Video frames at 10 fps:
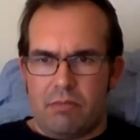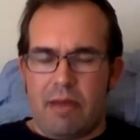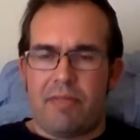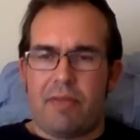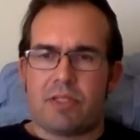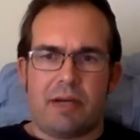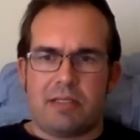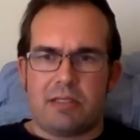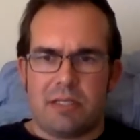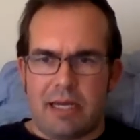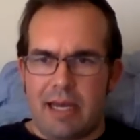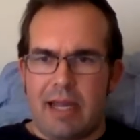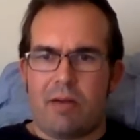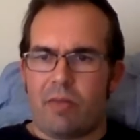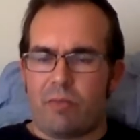methods by
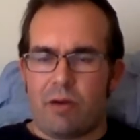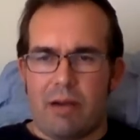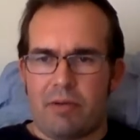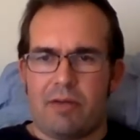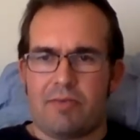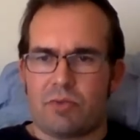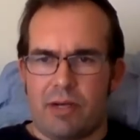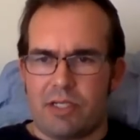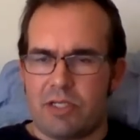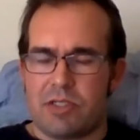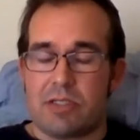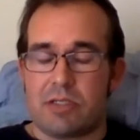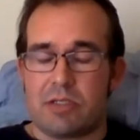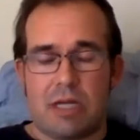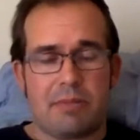CIA or other operatives or
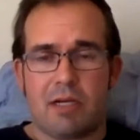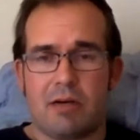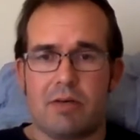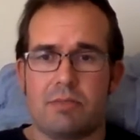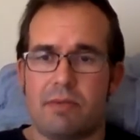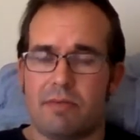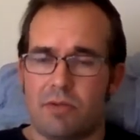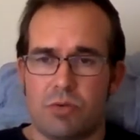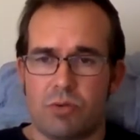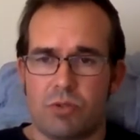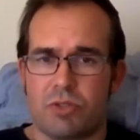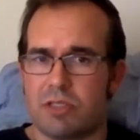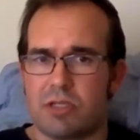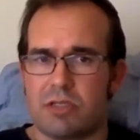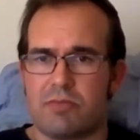agencies to stop terrorism that have used torture
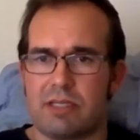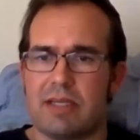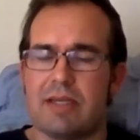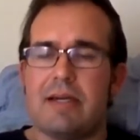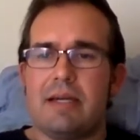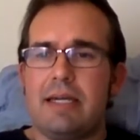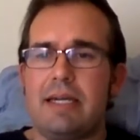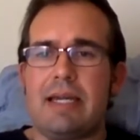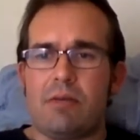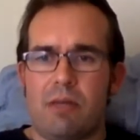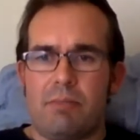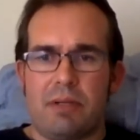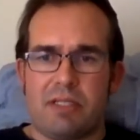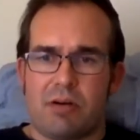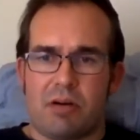successfully, he can't really
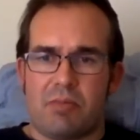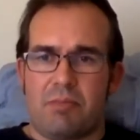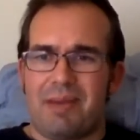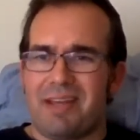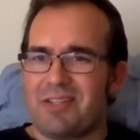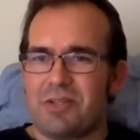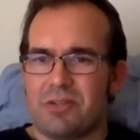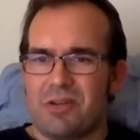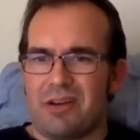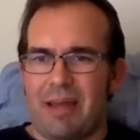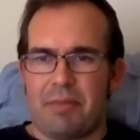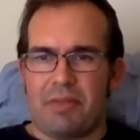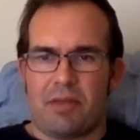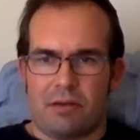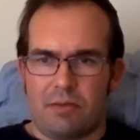build his argument based just on
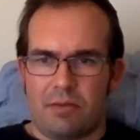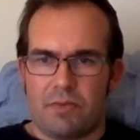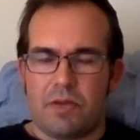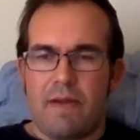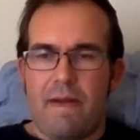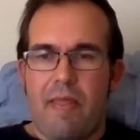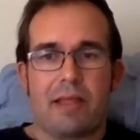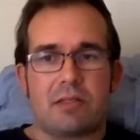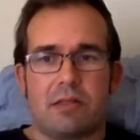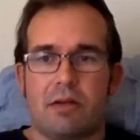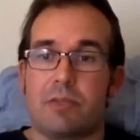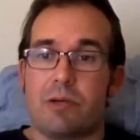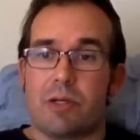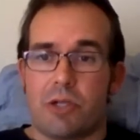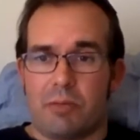hypotheticals. And that's largely
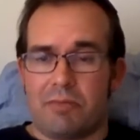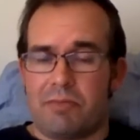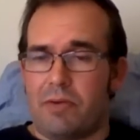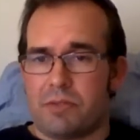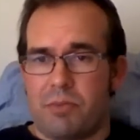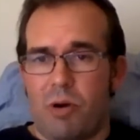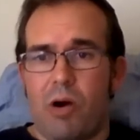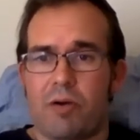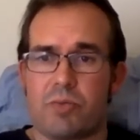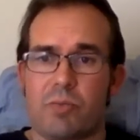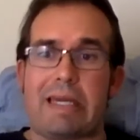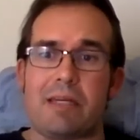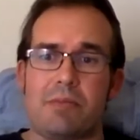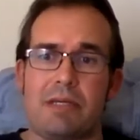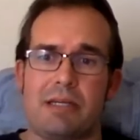where his argument falls apart, is
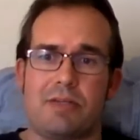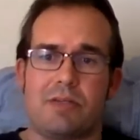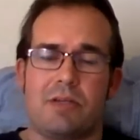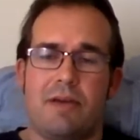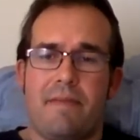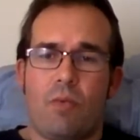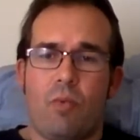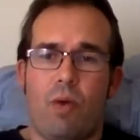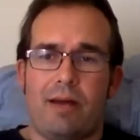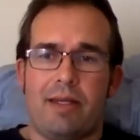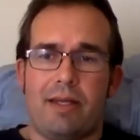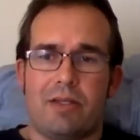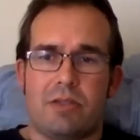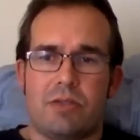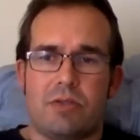weakened, because while he
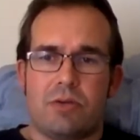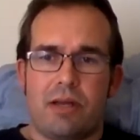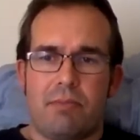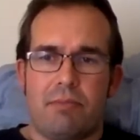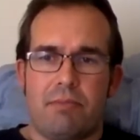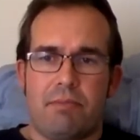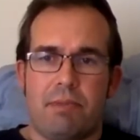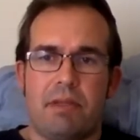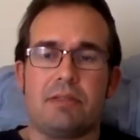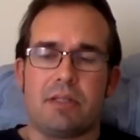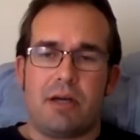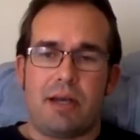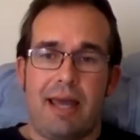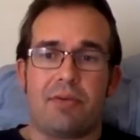does try and build it on